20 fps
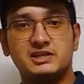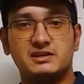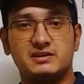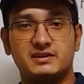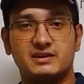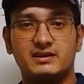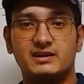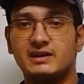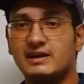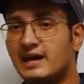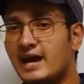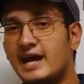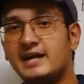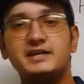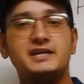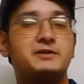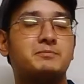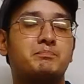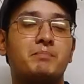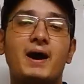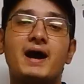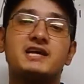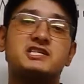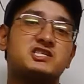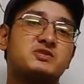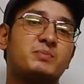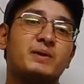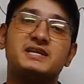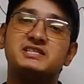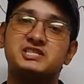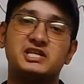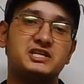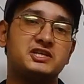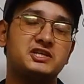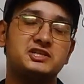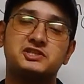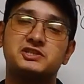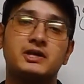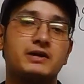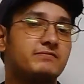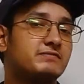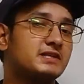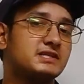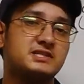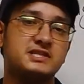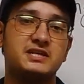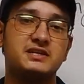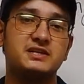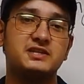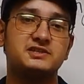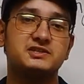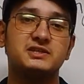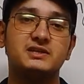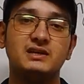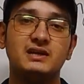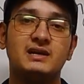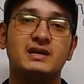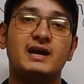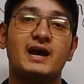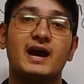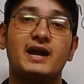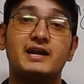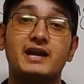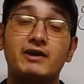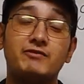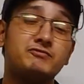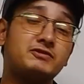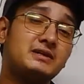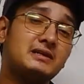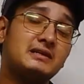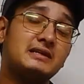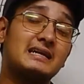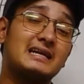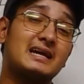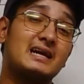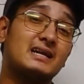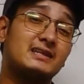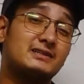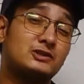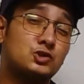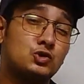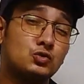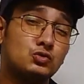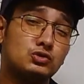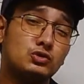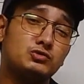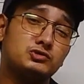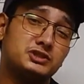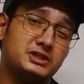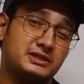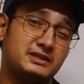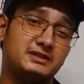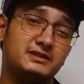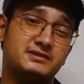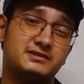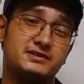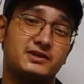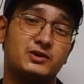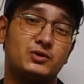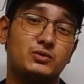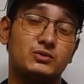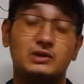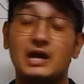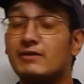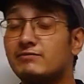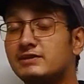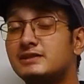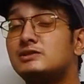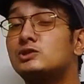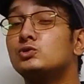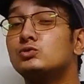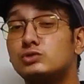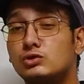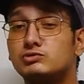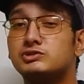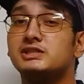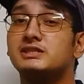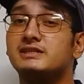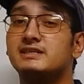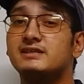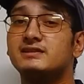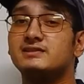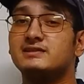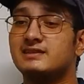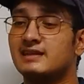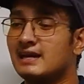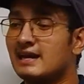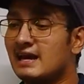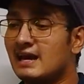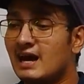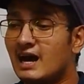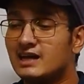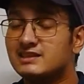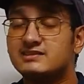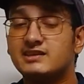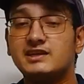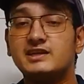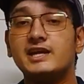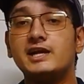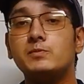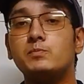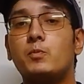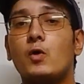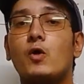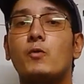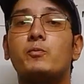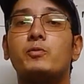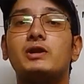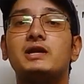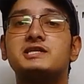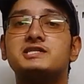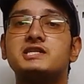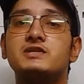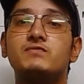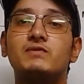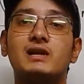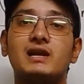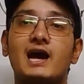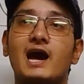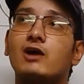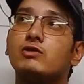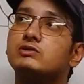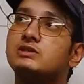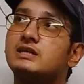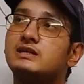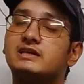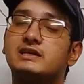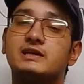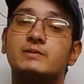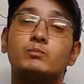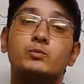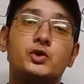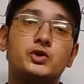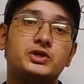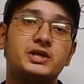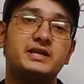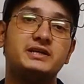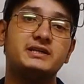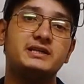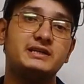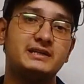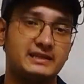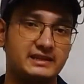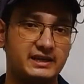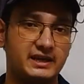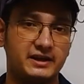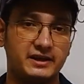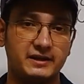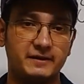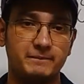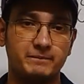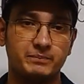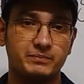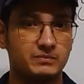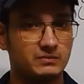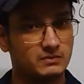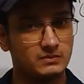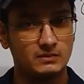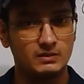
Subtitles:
children, and it passed by generation after generation. And after 2000 years ago, after 2000 years, a certain population will have that mutated DNA.